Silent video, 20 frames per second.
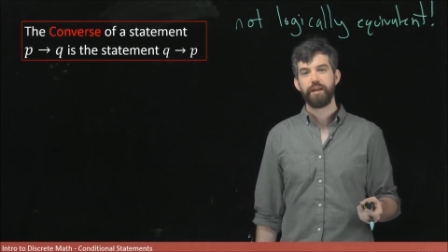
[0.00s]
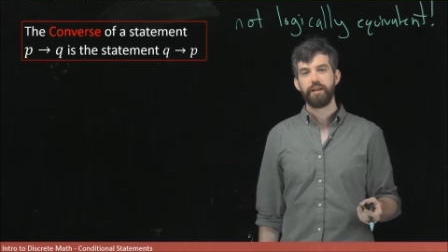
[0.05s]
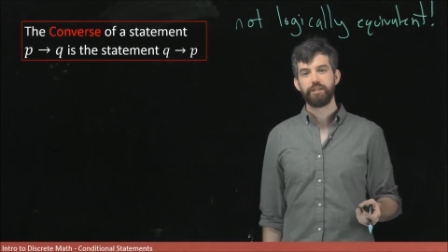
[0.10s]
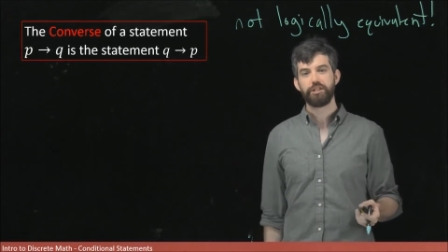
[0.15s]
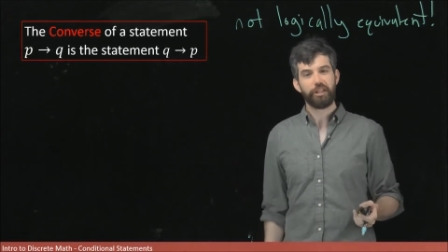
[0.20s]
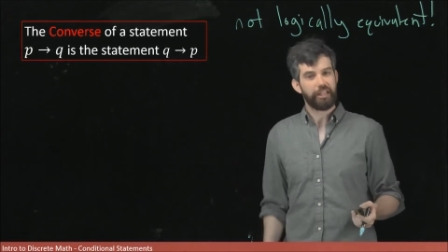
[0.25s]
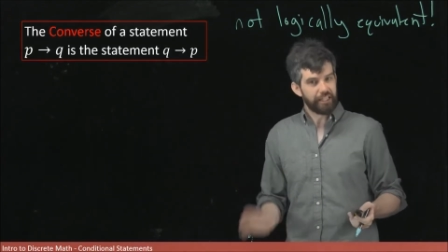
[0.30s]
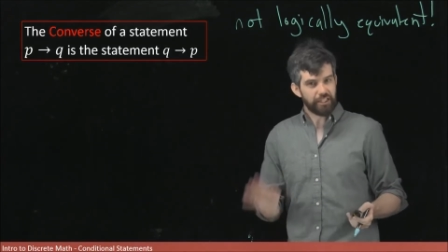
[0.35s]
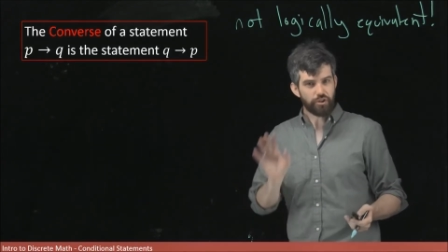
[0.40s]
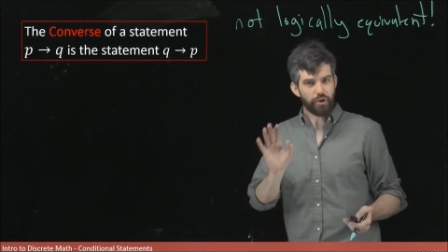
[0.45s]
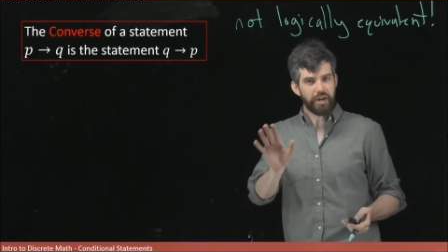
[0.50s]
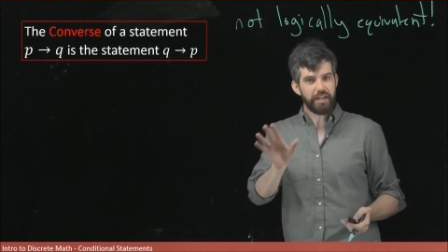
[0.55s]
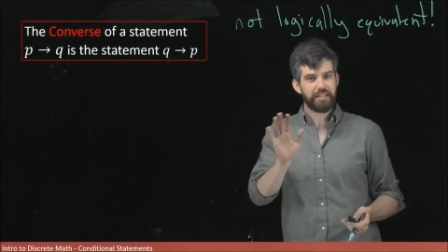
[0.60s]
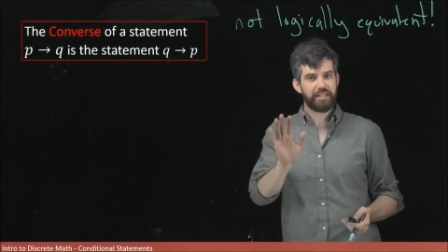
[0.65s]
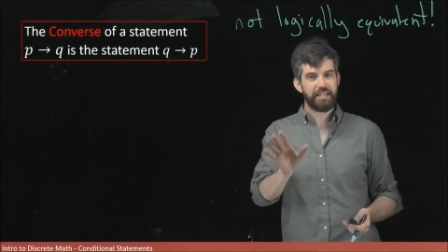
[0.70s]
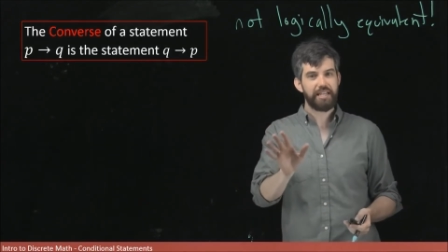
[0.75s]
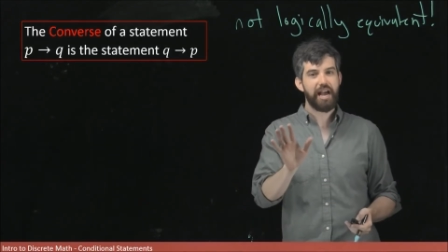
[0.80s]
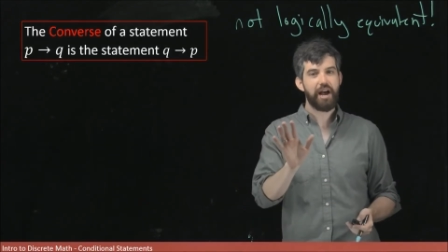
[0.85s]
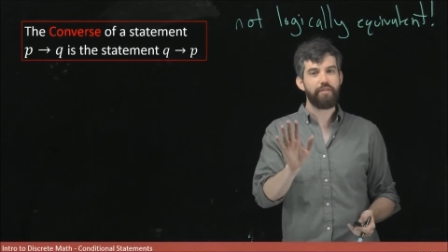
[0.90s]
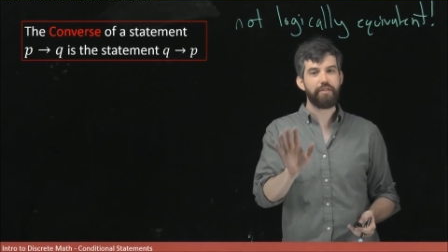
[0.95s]
So let's try to
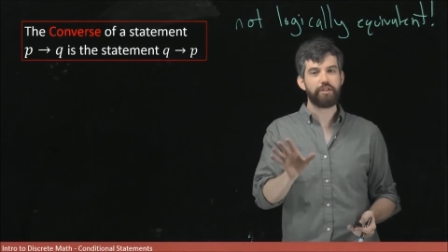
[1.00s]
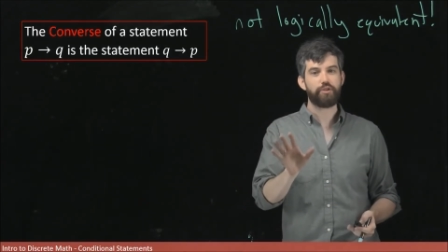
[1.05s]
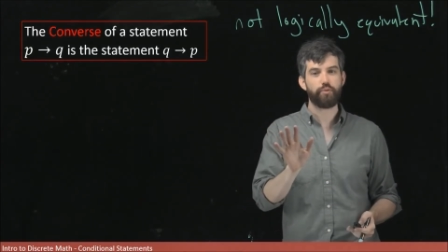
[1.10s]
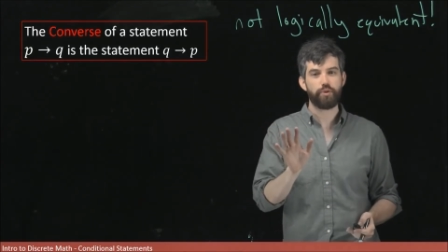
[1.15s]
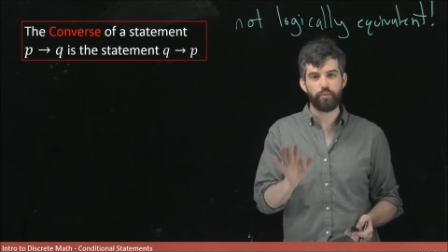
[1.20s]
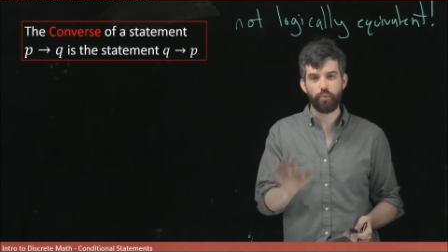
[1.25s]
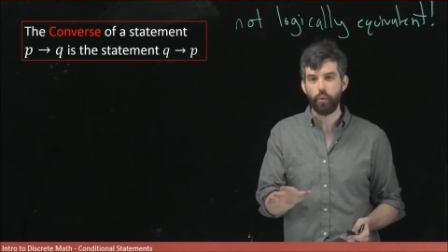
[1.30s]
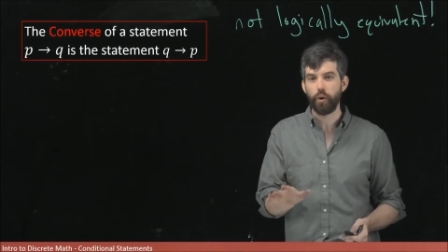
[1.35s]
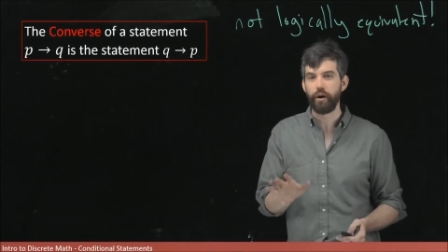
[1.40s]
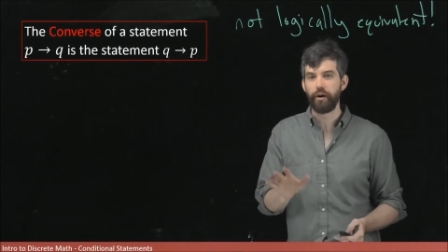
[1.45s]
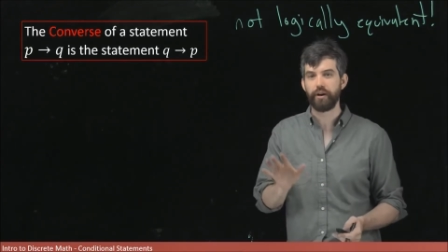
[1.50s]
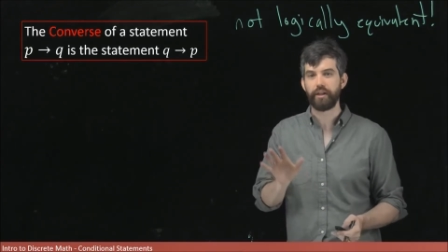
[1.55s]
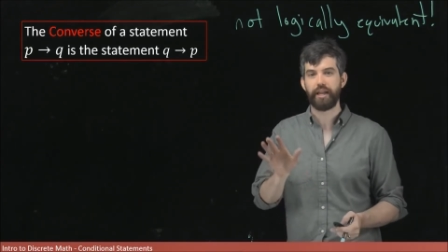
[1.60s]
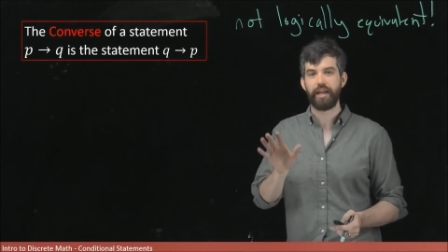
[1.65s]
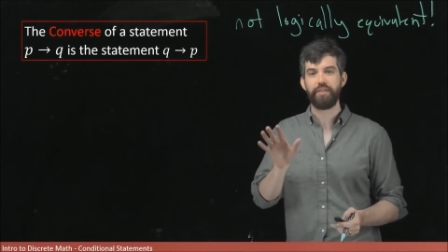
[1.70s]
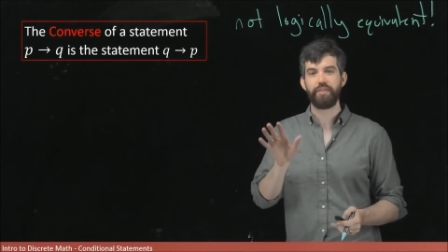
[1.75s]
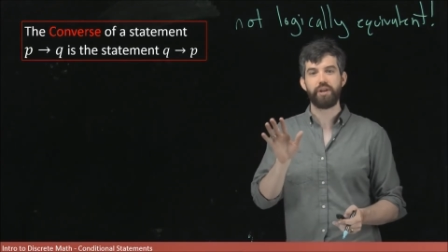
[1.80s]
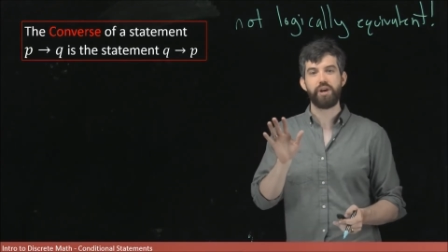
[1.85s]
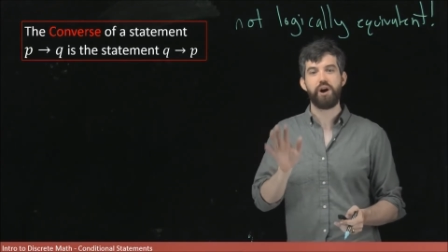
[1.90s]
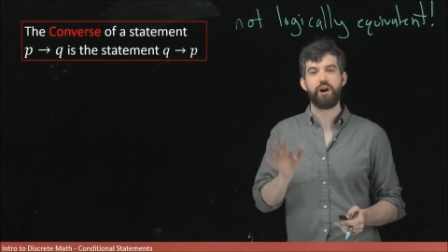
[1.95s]
see how this would work
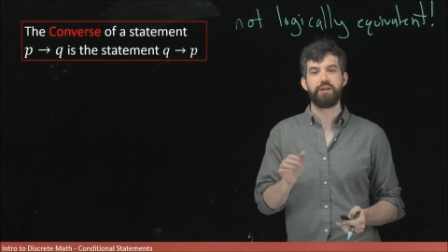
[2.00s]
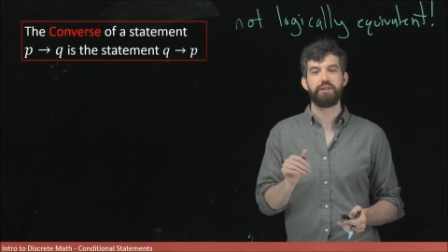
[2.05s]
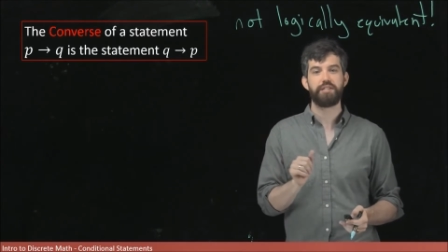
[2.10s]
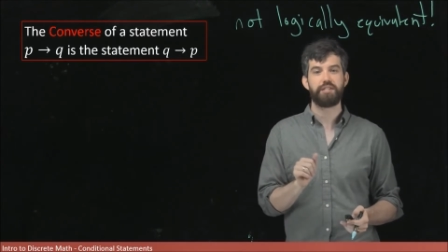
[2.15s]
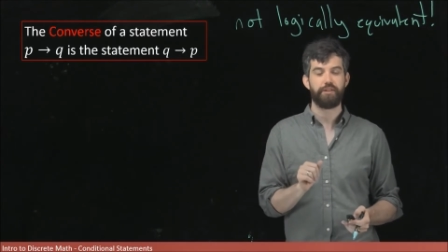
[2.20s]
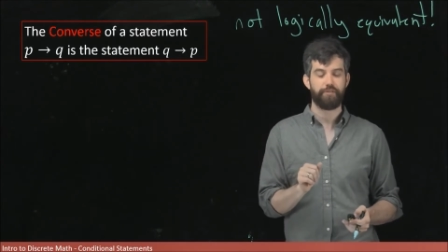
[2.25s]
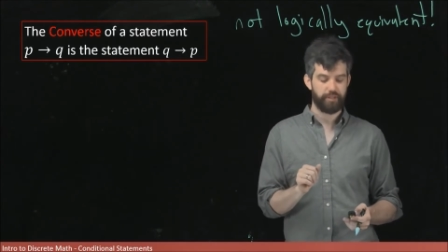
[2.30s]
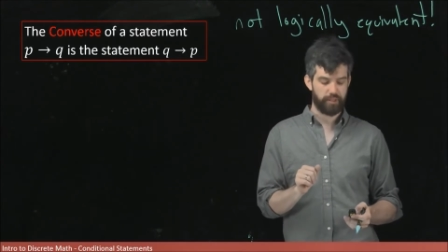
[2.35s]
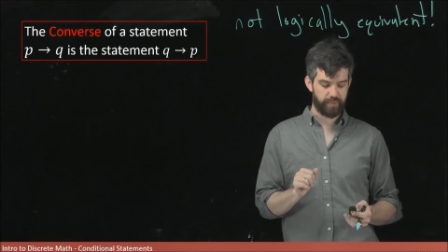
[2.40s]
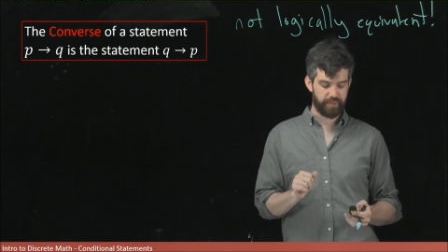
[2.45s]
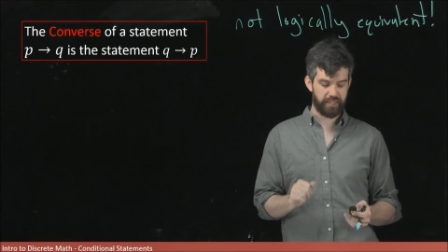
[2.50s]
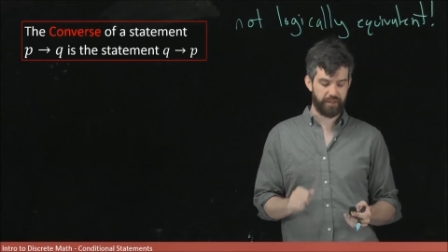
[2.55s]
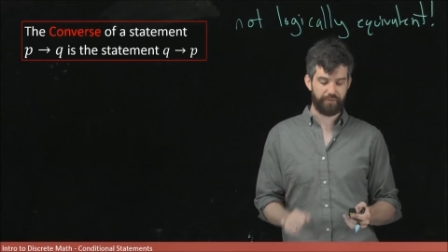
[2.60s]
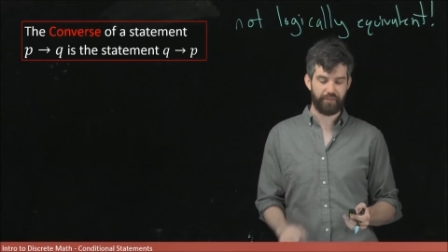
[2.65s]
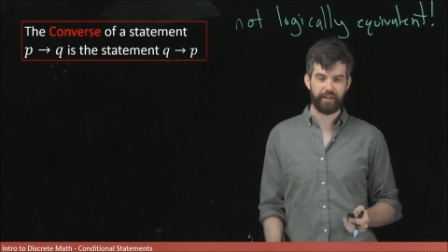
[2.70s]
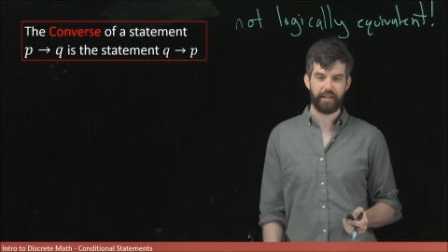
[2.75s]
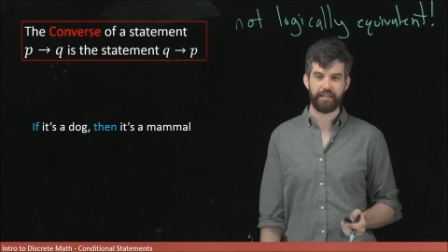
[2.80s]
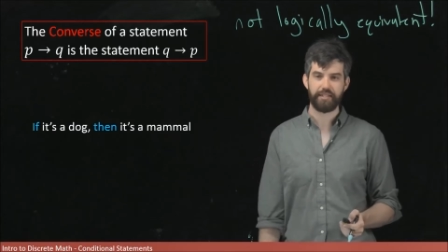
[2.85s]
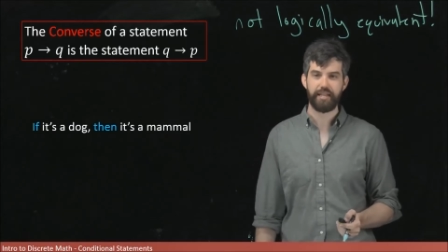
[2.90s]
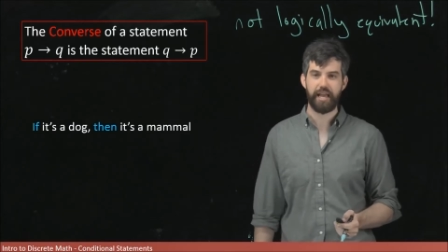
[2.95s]
in the context of a
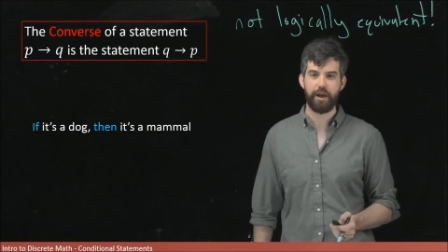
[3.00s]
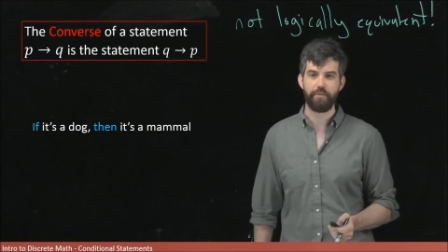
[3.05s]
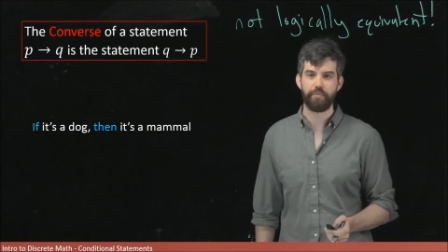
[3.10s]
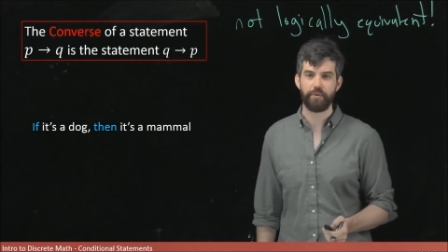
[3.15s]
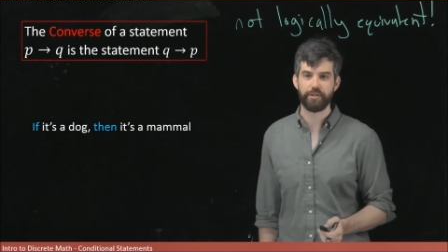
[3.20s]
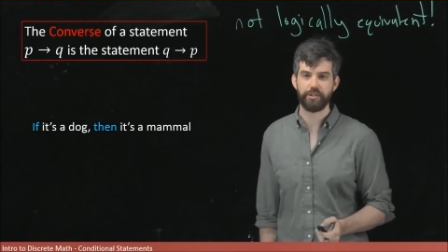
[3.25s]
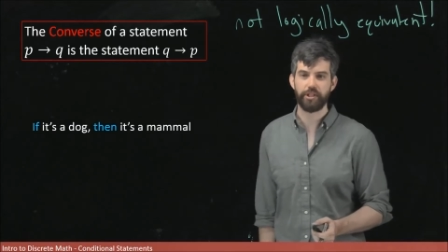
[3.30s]
specific example.